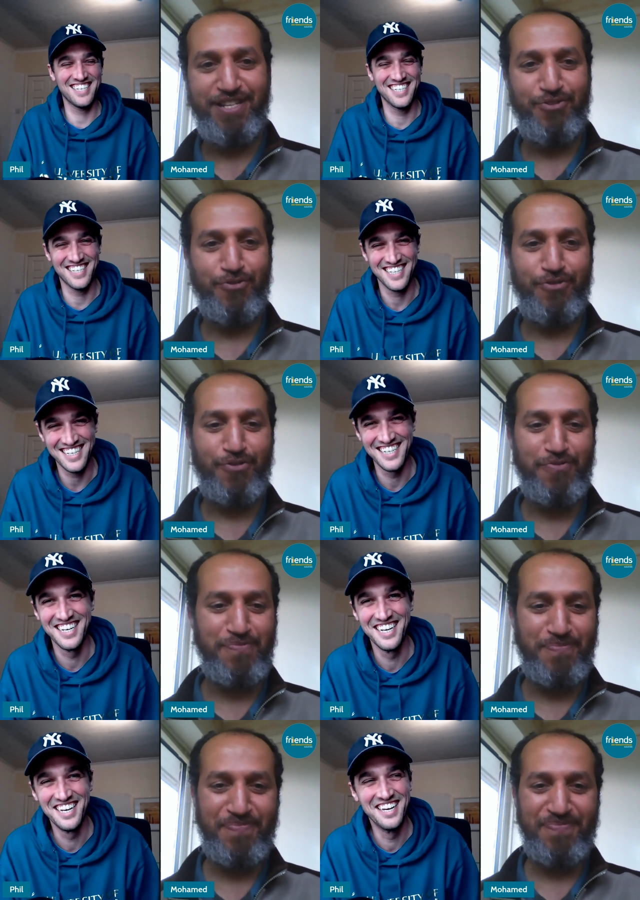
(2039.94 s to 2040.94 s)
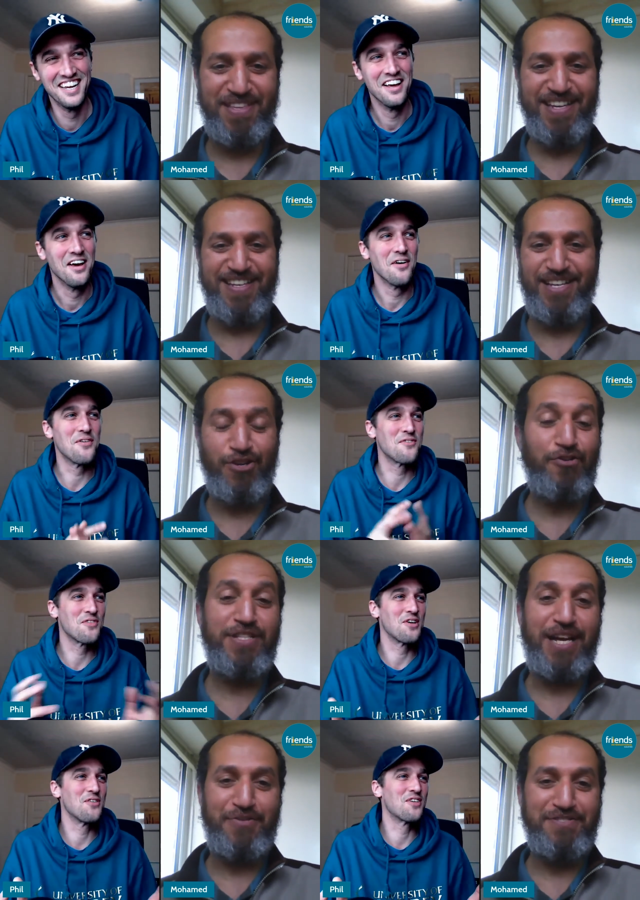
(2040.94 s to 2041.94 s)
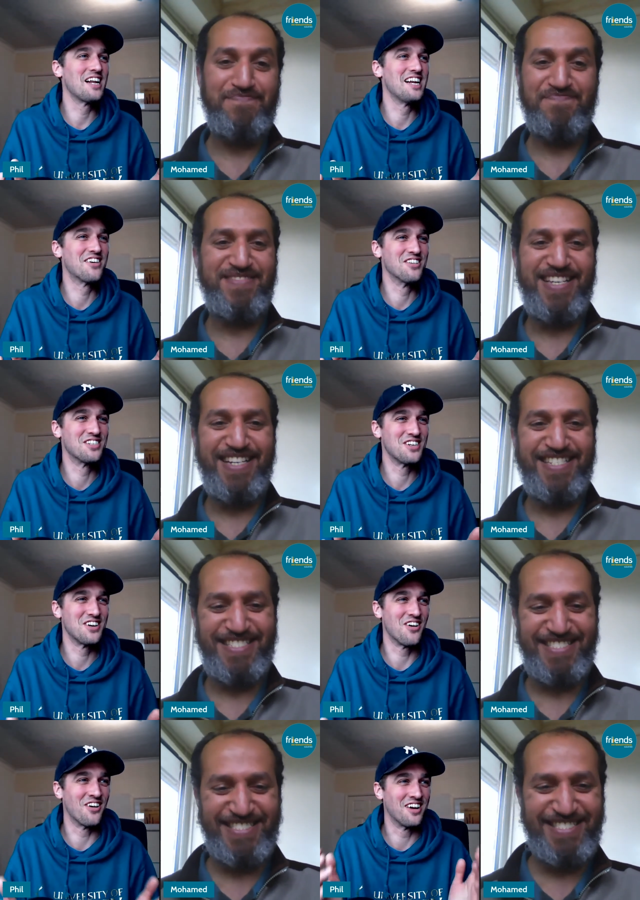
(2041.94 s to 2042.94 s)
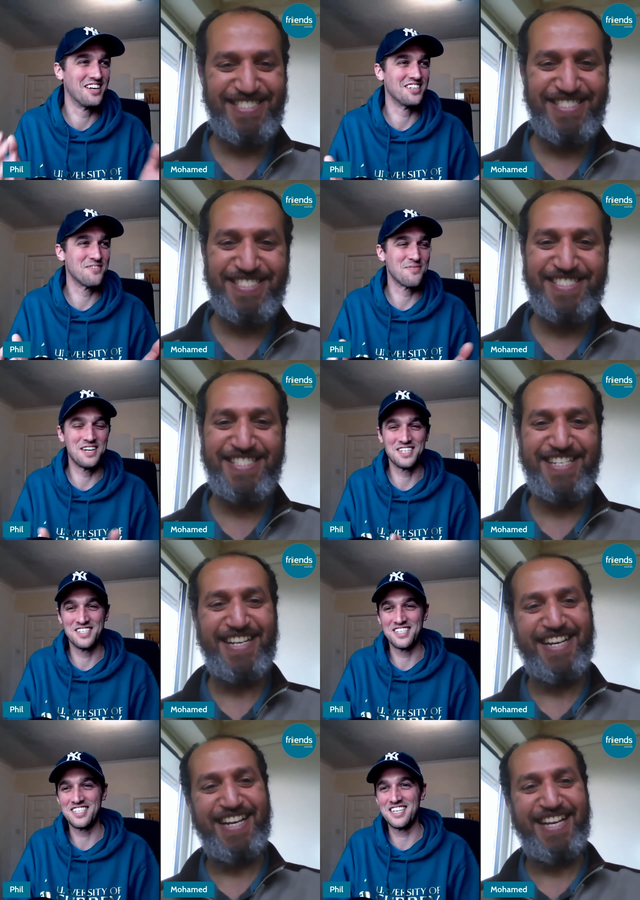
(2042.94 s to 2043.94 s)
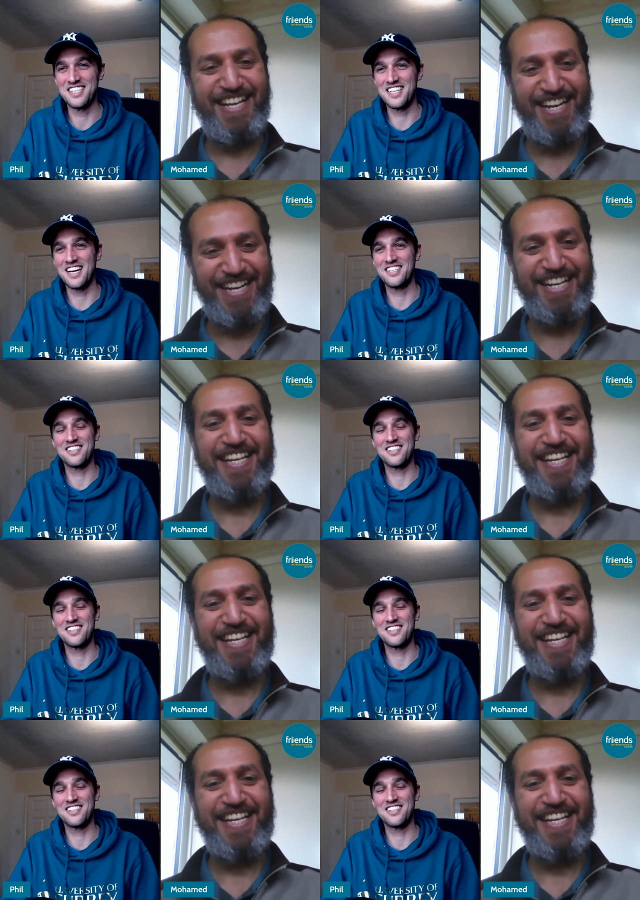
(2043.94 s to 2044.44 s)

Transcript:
Speaker 1: into your room.
Speaker 2: we've, we've, clearly gone too long. He's impatient to see his dad.